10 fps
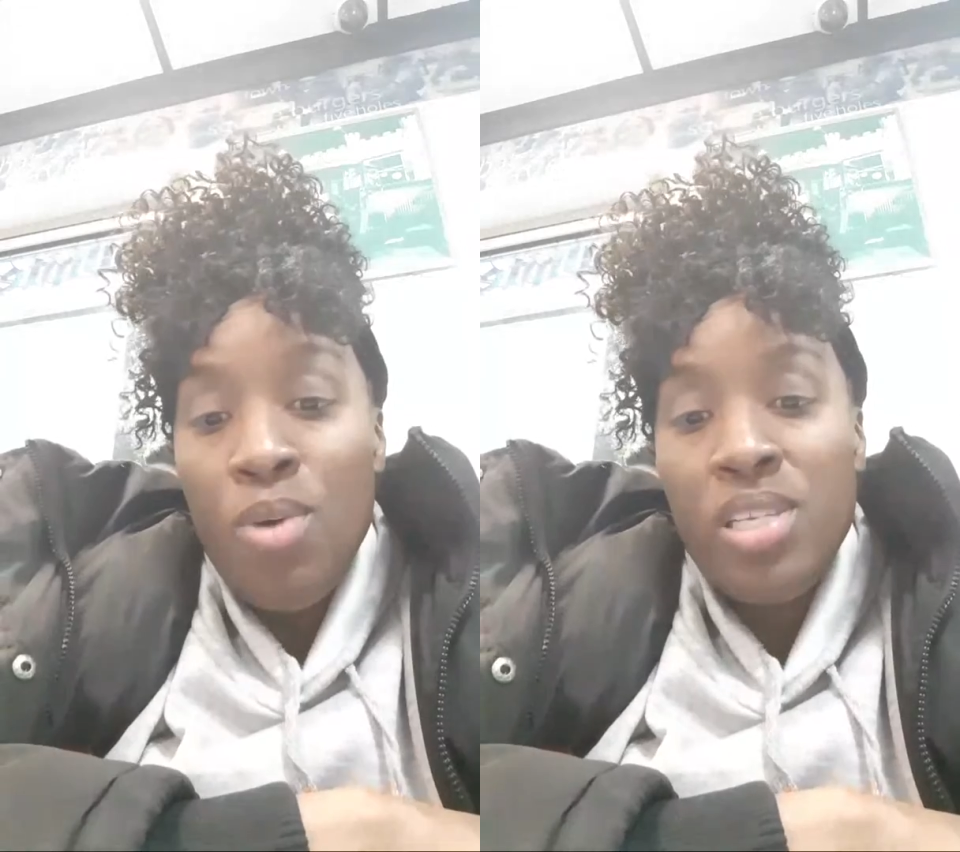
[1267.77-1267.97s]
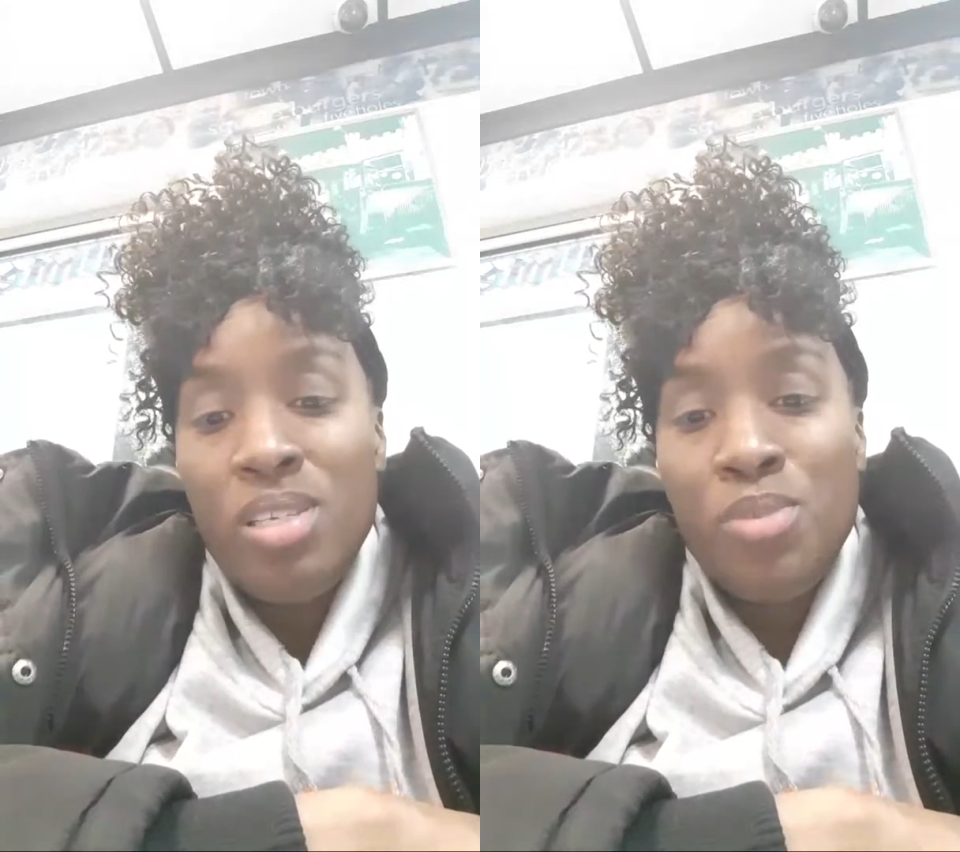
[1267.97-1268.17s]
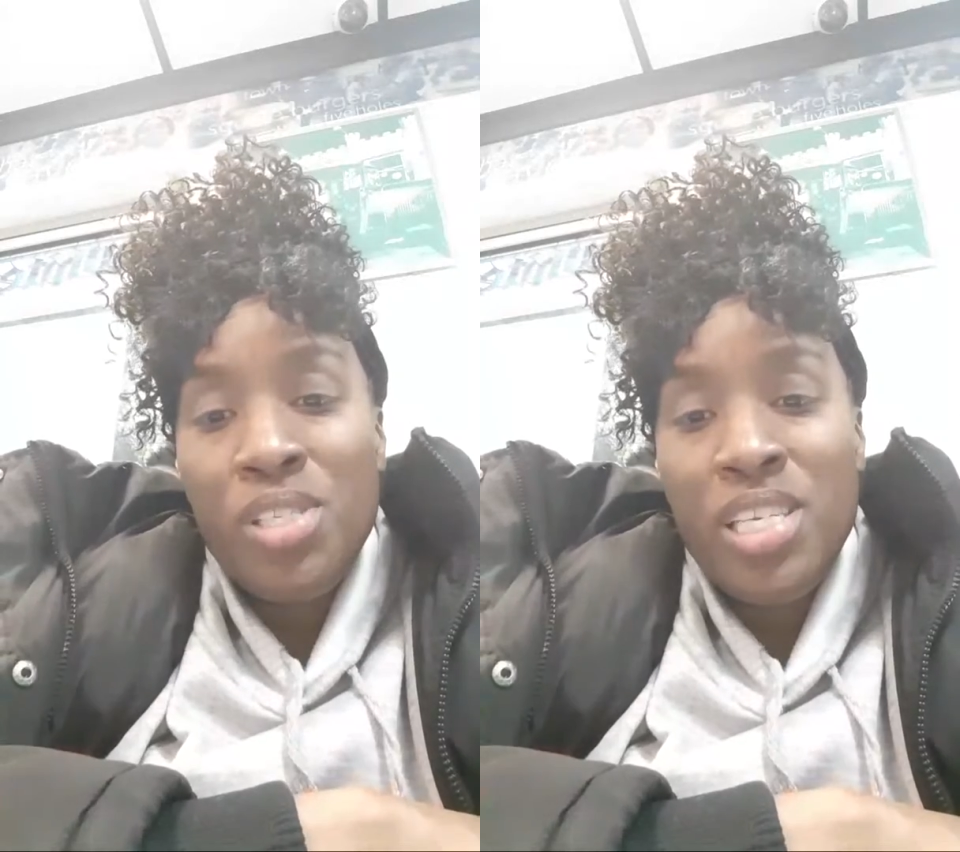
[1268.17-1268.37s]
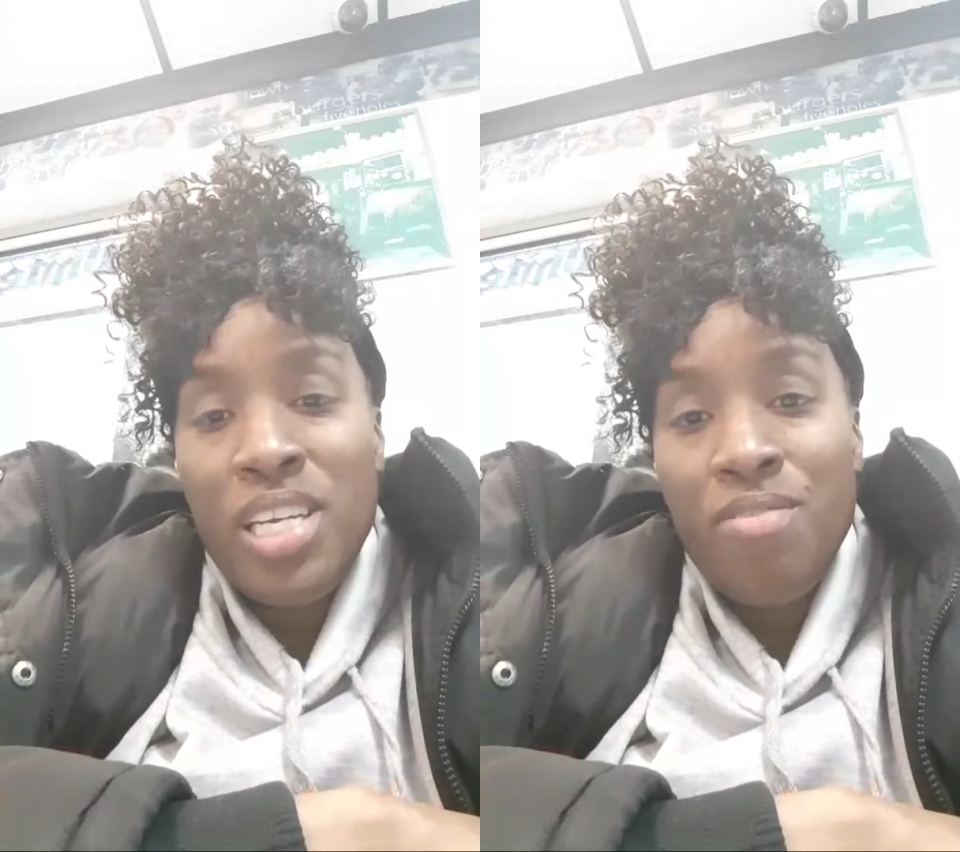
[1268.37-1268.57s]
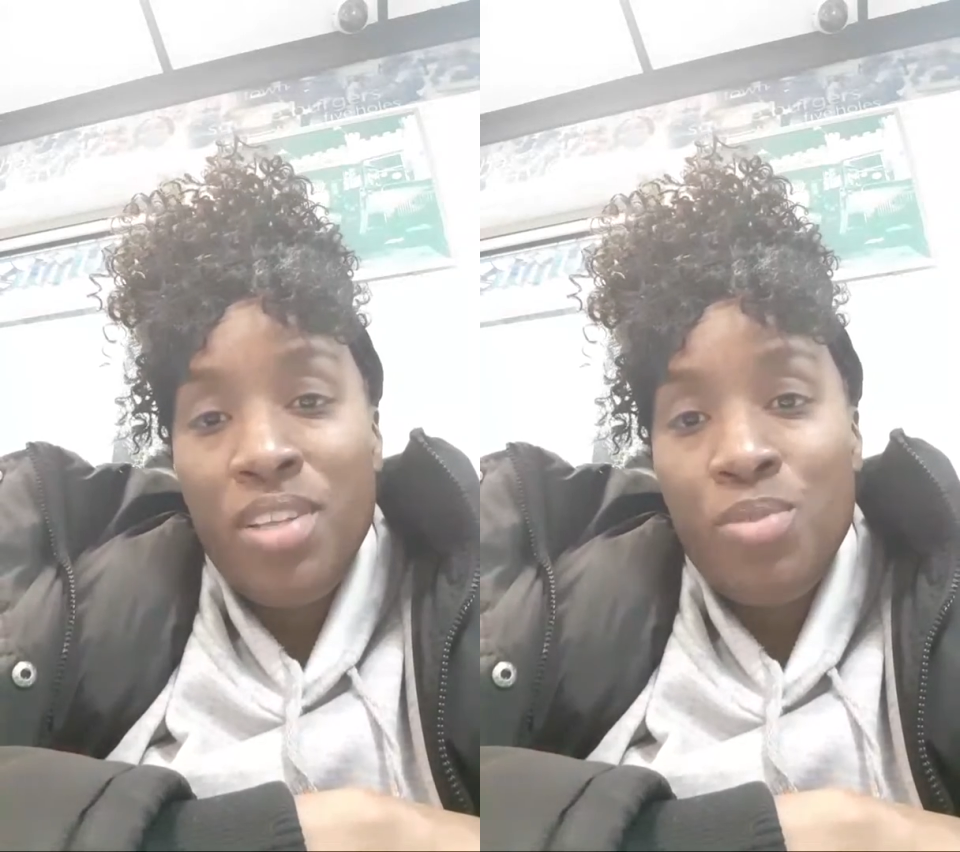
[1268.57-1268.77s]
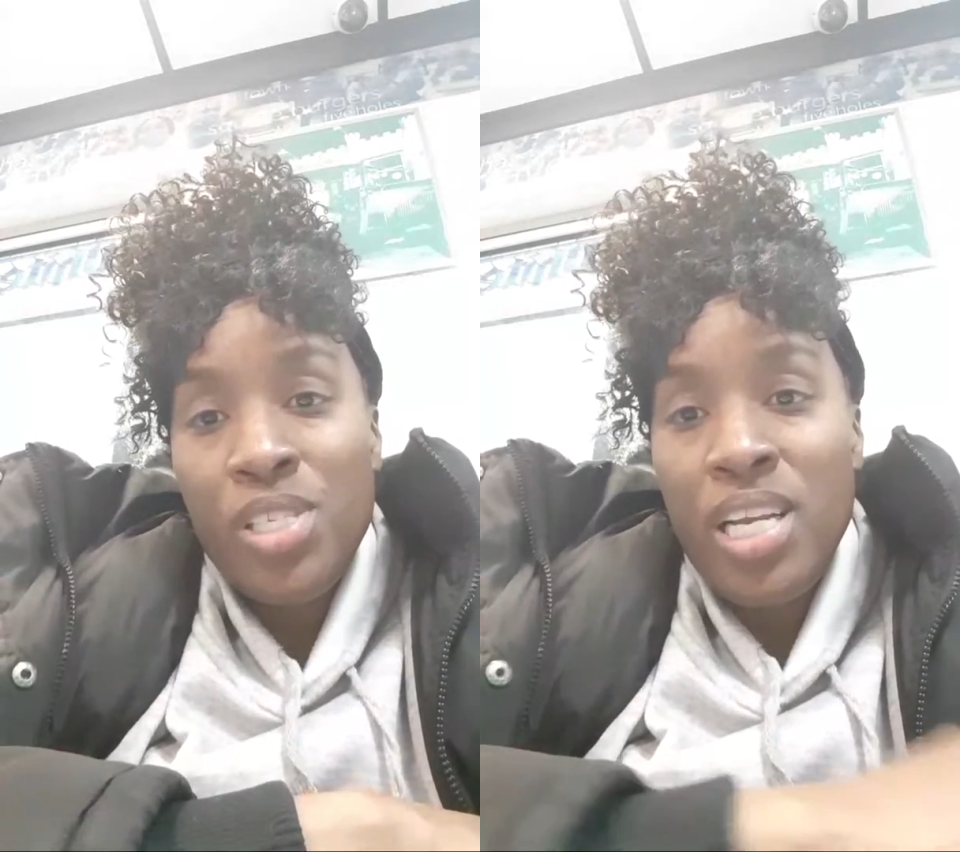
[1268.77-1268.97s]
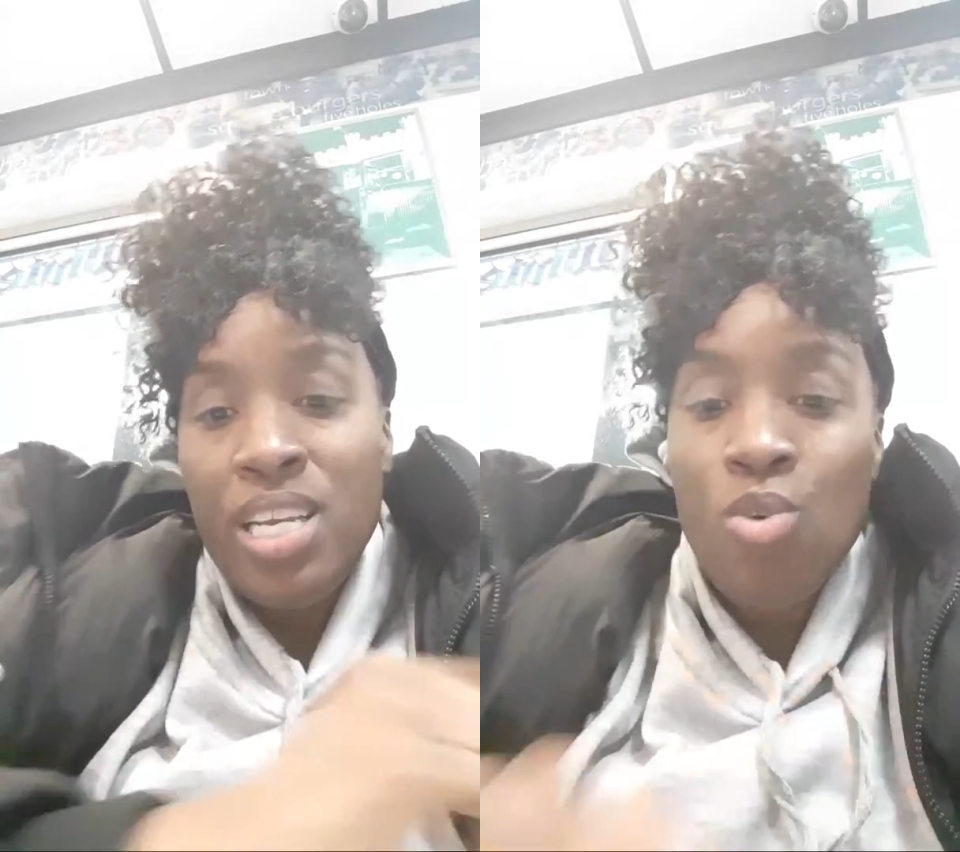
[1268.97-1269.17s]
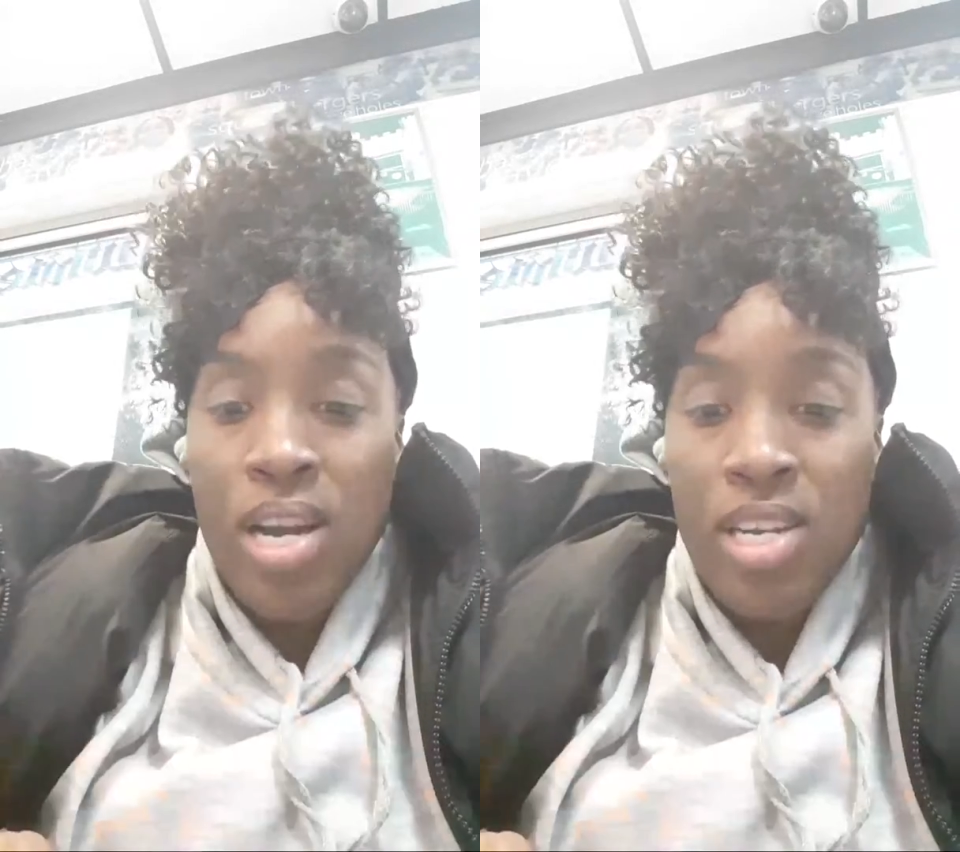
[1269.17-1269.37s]
So I
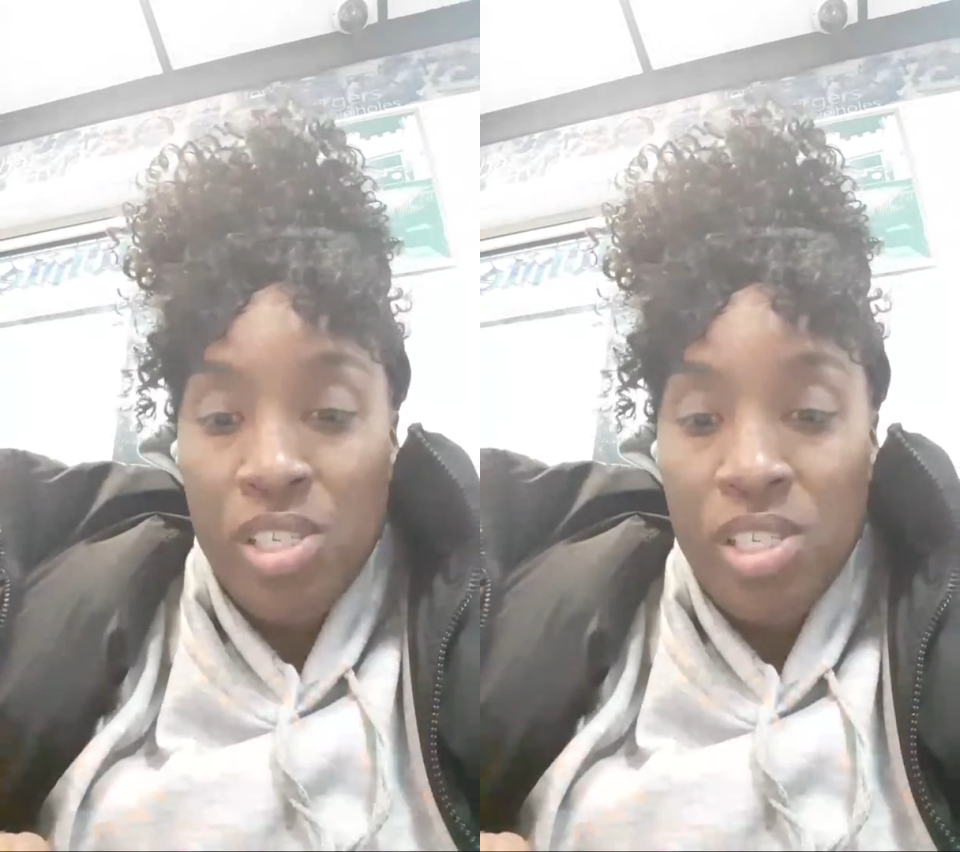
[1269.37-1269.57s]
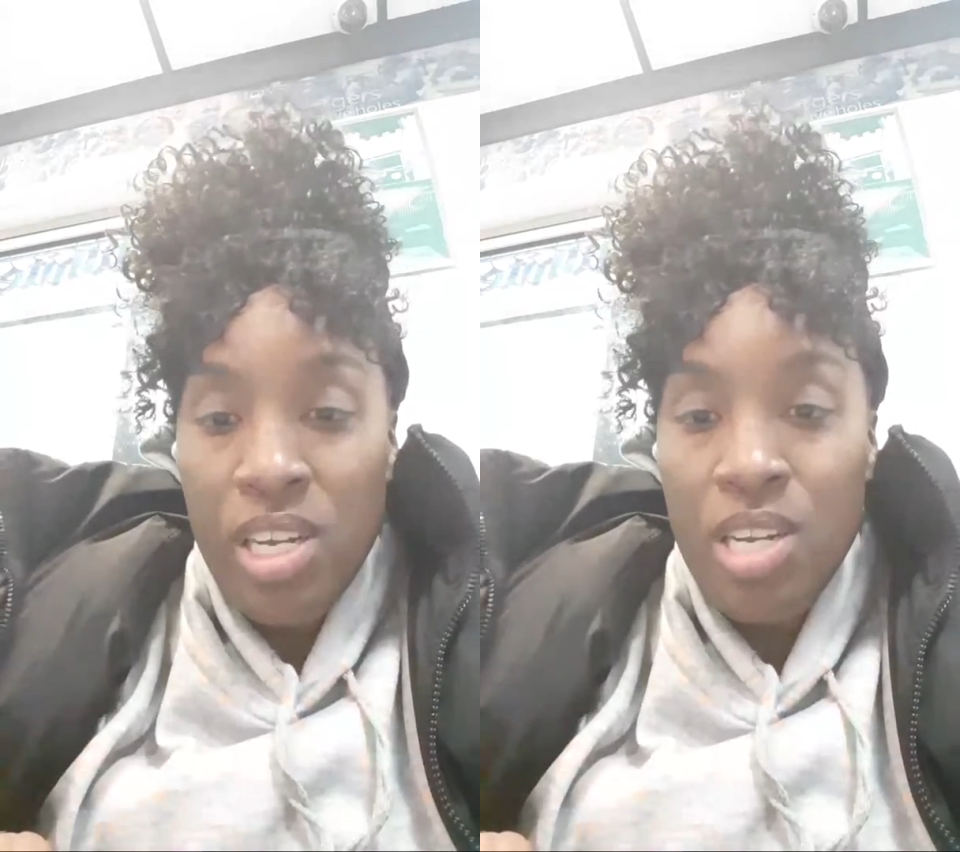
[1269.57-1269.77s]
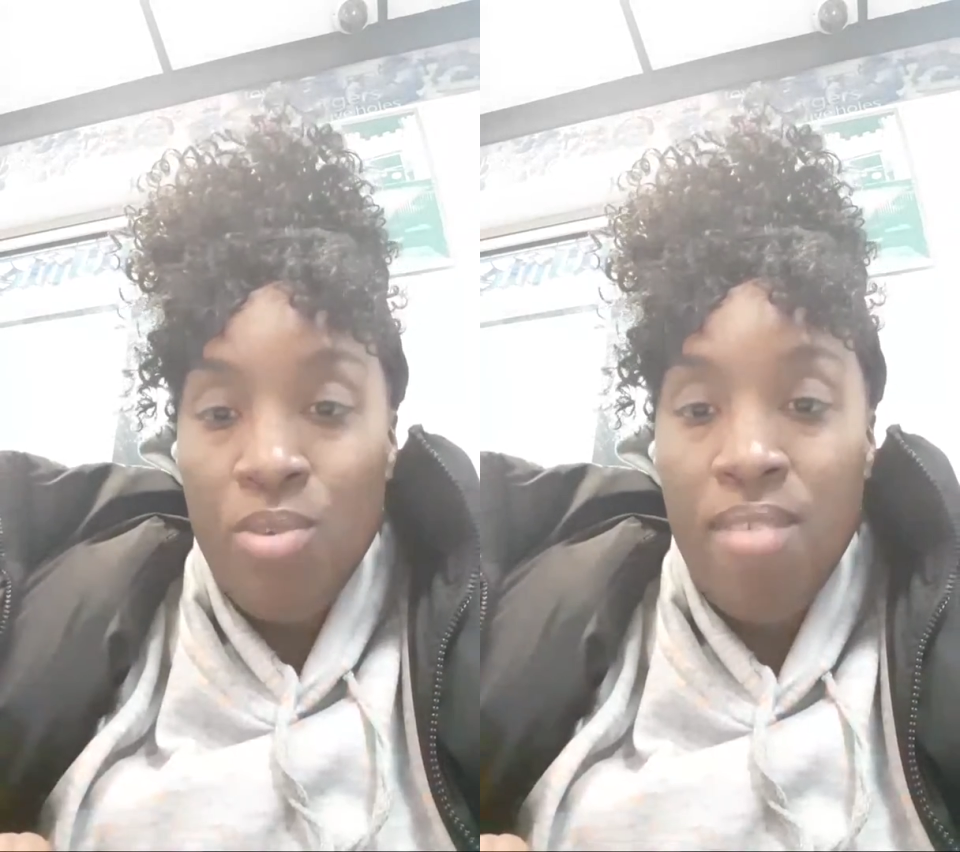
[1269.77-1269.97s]
wanted to see if